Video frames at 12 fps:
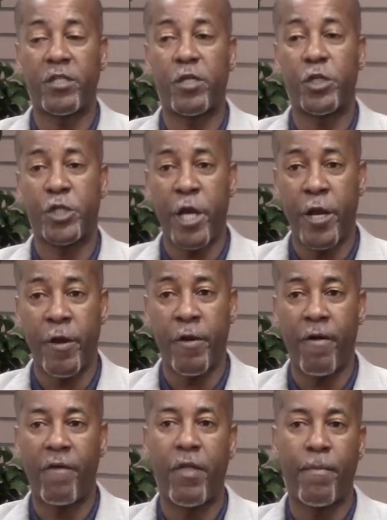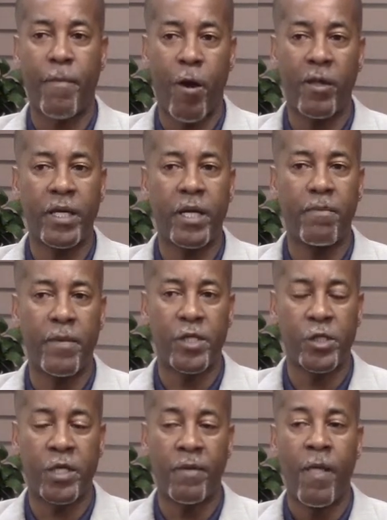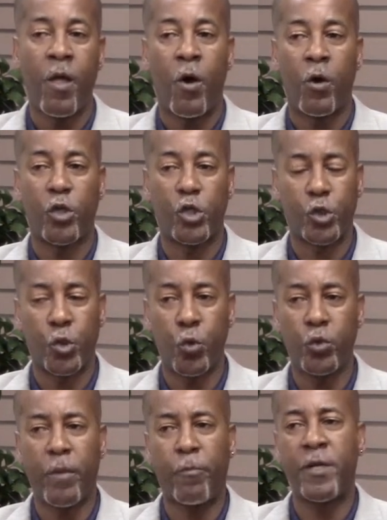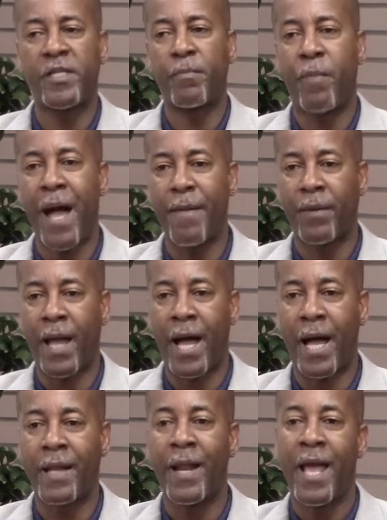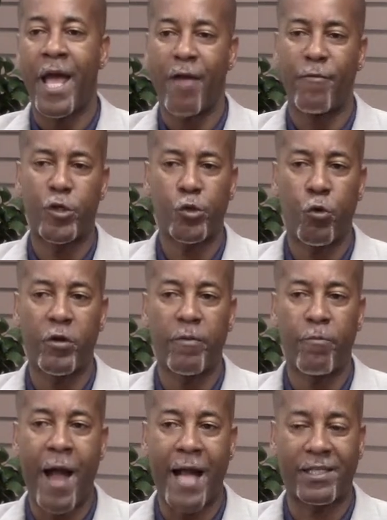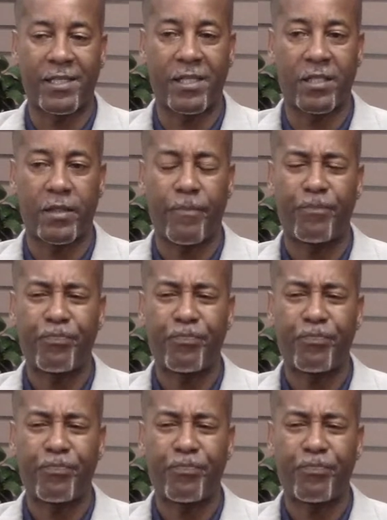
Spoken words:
as the chair of the Maryland Commission on the School-to-Prison Pipeline and Restorative Practices.